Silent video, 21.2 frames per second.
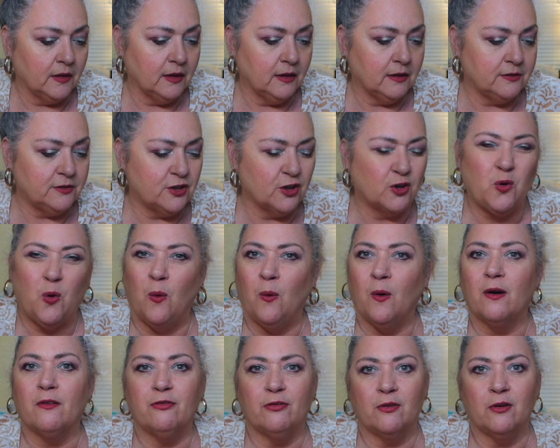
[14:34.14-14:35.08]

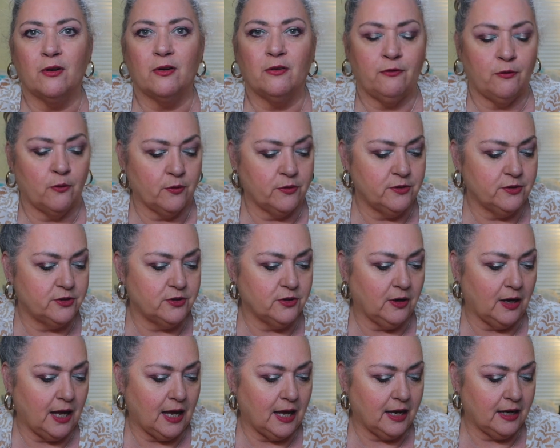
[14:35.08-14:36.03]
decor for 4th of
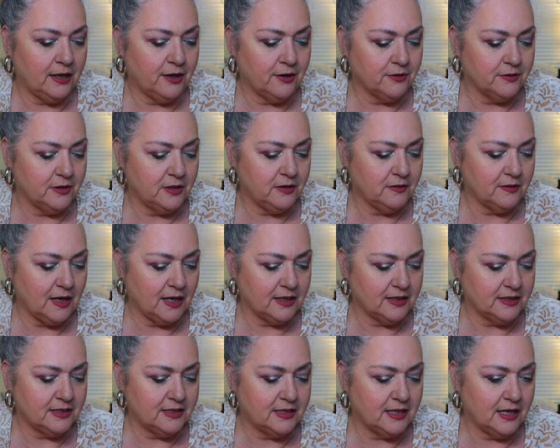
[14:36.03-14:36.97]
July here in the
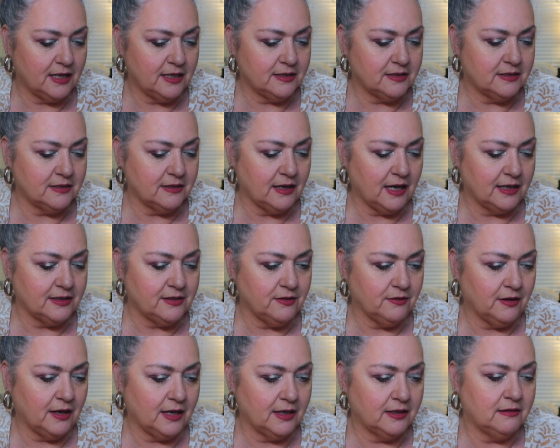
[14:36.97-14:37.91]
United States. I
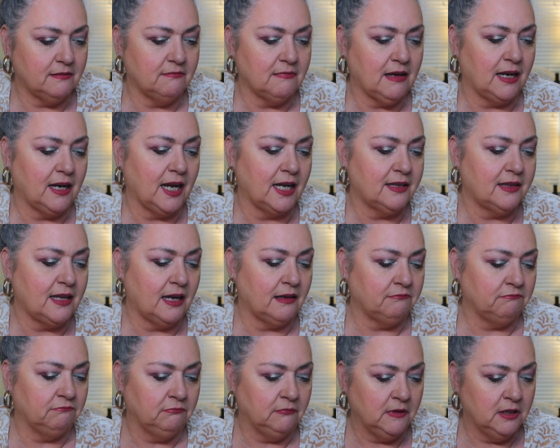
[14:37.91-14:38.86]
like that.
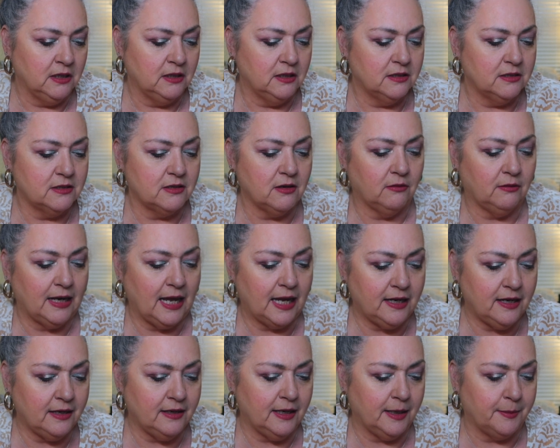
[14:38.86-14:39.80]
So
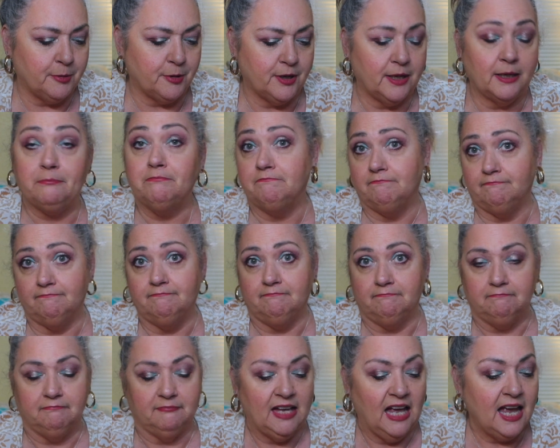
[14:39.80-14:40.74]
Lady Liberty.
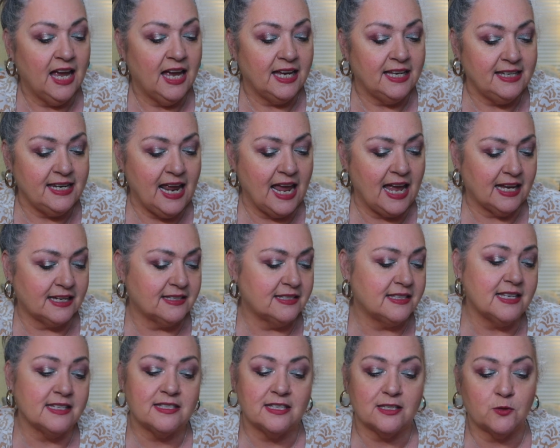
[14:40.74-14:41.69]
Next,
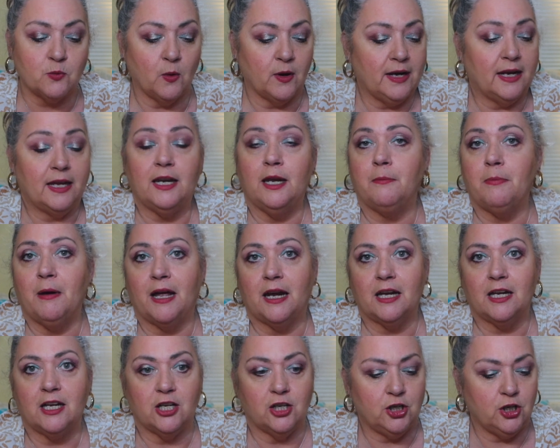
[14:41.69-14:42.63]
this is one
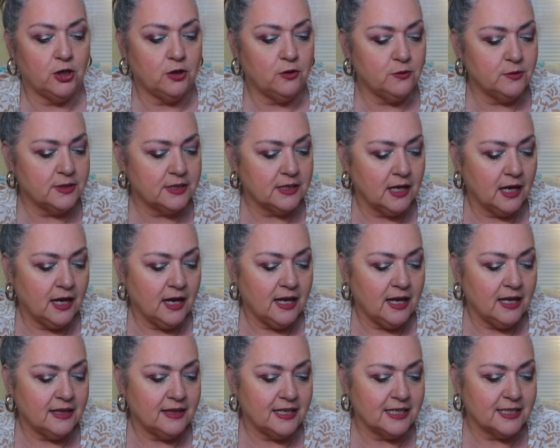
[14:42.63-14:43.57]
anybody can use.
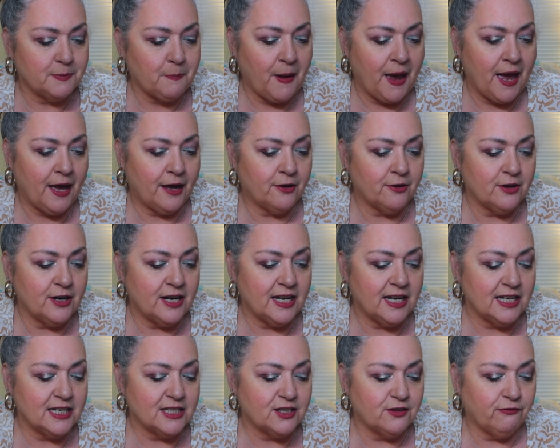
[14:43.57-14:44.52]
This pattern
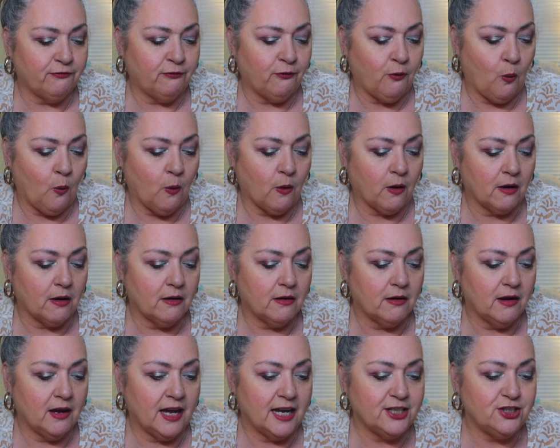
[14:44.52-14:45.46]
is for
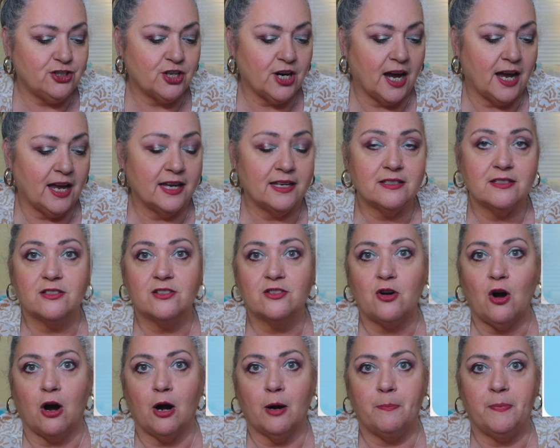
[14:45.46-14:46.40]
a giant
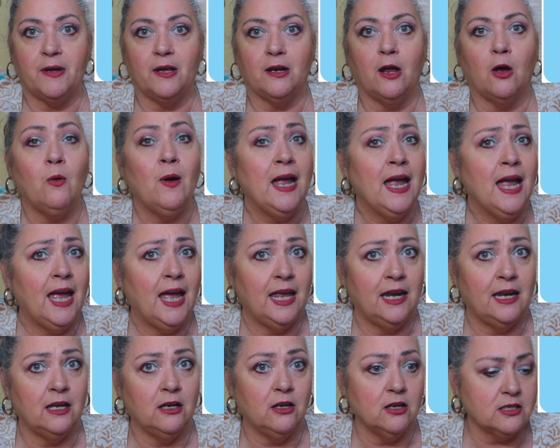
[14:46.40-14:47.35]
star pillow,
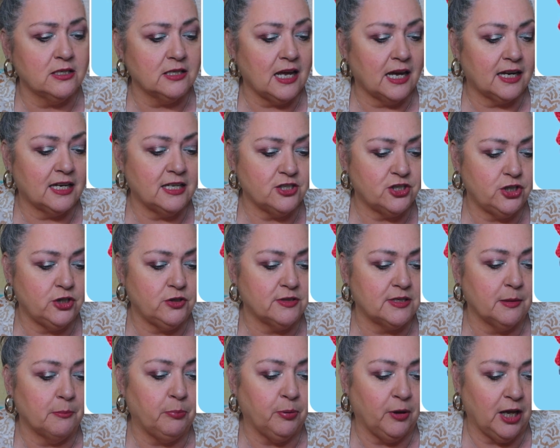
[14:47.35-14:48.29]
and it looks like it's
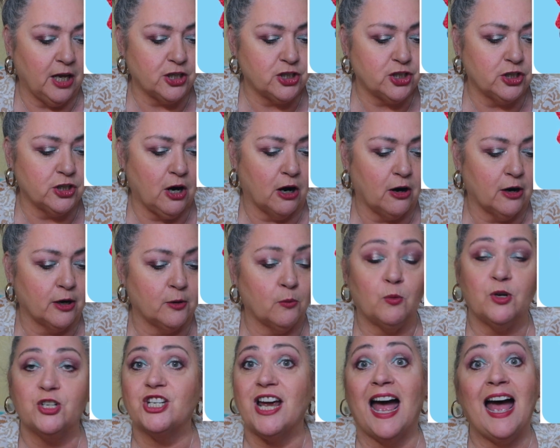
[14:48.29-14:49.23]
used in plush yarn,
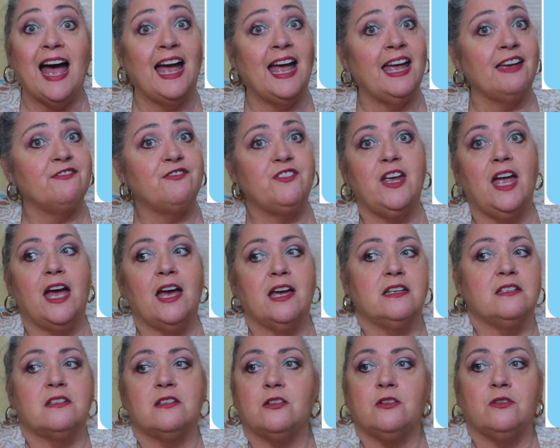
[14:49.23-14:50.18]
which I have yet
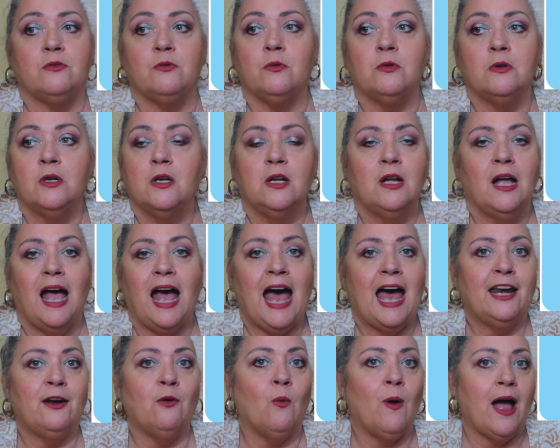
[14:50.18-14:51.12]
to.
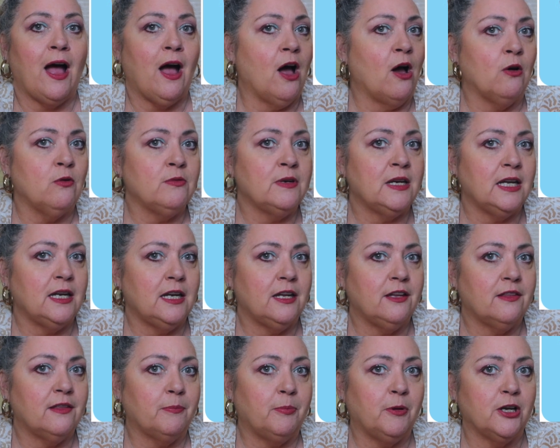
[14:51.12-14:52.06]
I don't own any
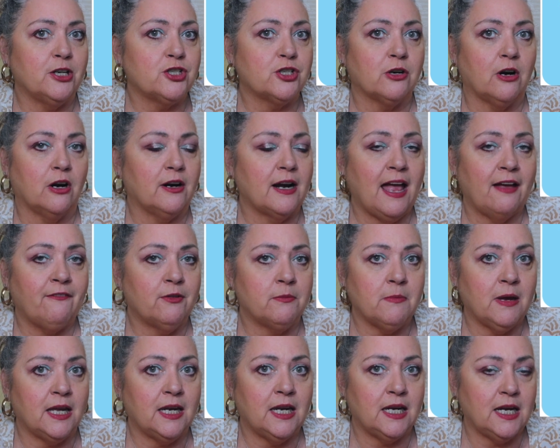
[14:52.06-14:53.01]
of the plush yarn. I haven't
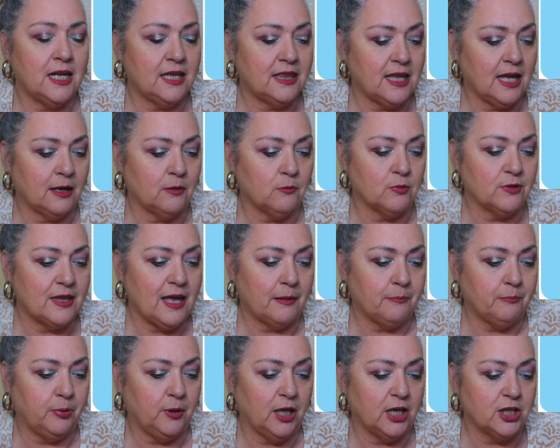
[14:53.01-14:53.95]
made anything with
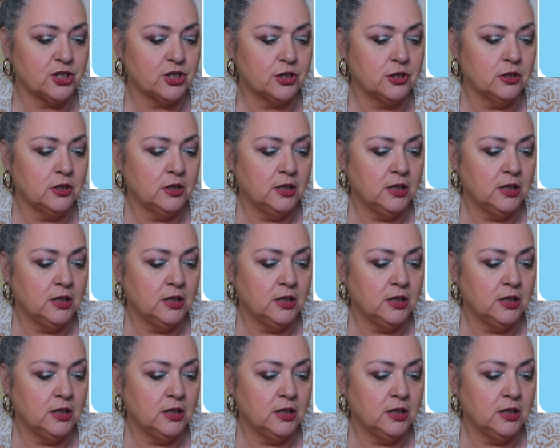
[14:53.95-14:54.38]
that plush